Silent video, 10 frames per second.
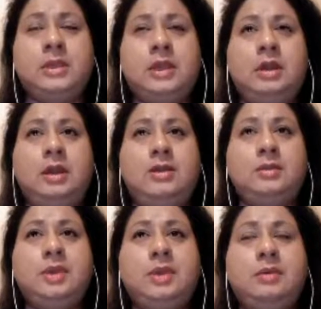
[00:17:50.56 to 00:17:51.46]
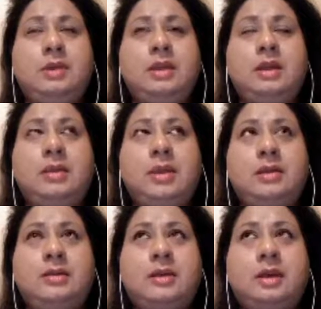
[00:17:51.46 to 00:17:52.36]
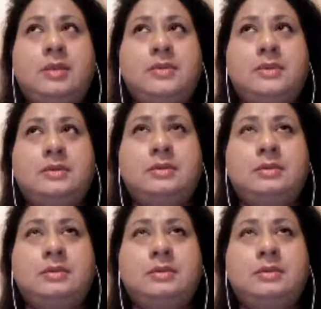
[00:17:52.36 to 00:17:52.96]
And do we know anything about this cop's